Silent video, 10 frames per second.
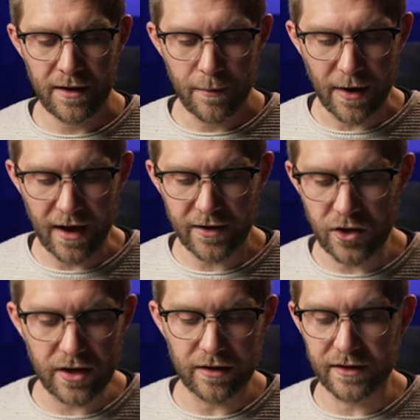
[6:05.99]
But you
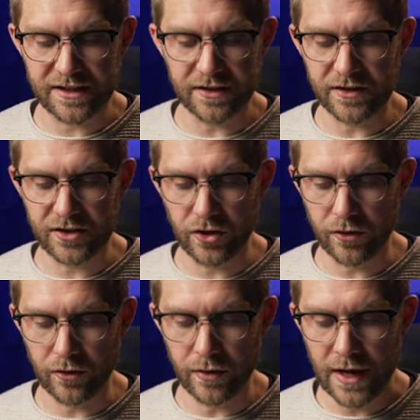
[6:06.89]
can listen
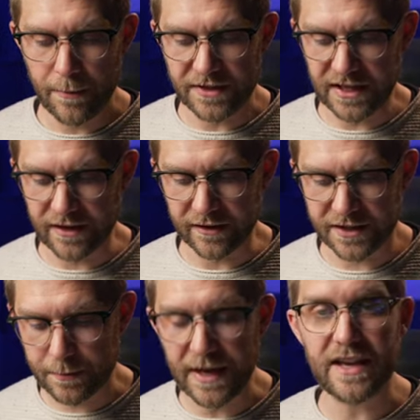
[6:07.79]
to particular
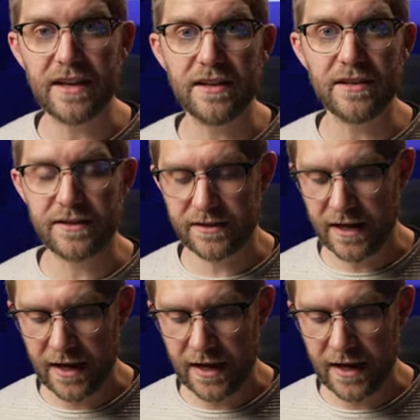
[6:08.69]
speakers